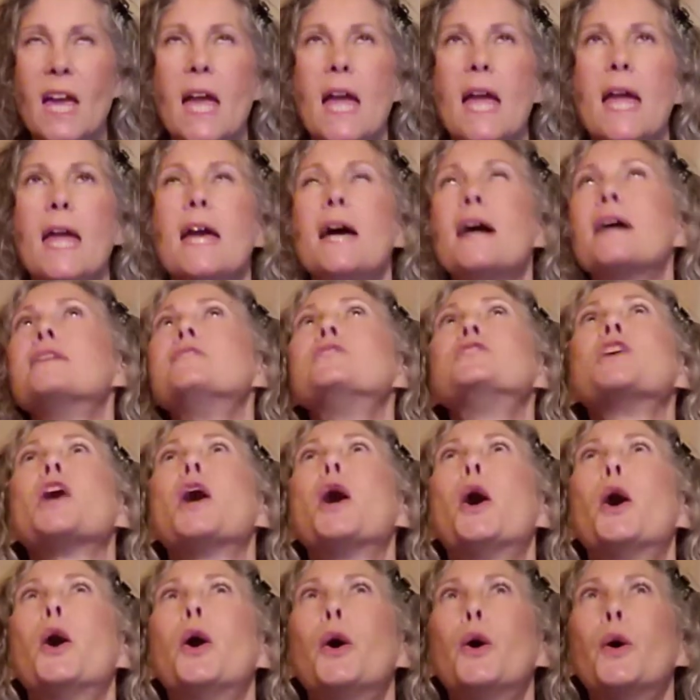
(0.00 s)
and
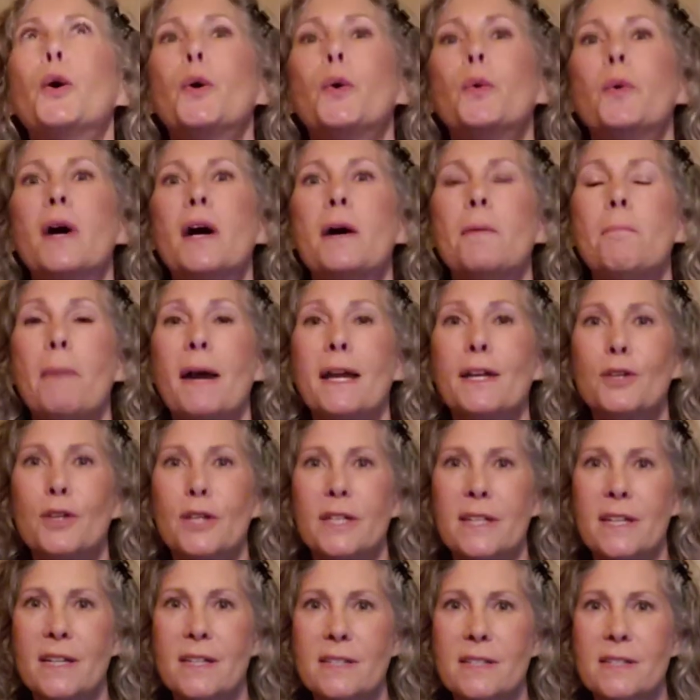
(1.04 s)
oh my
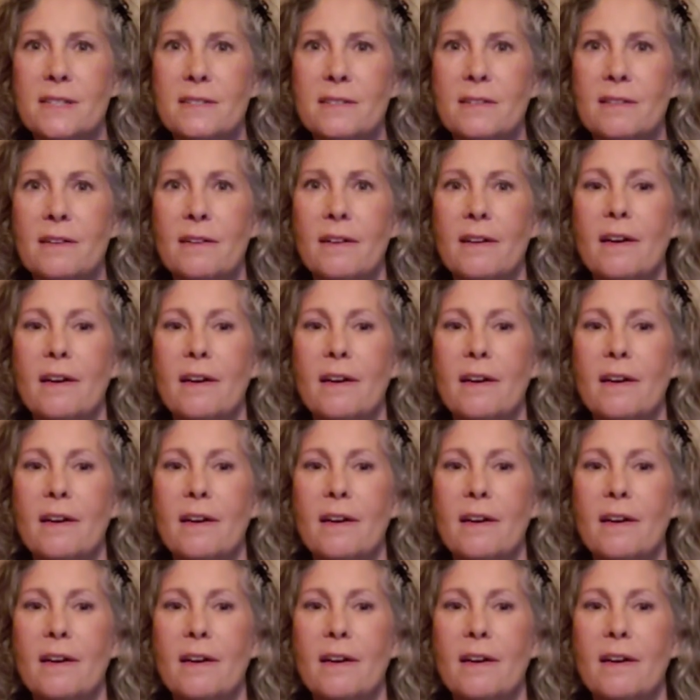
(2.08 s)
goodness,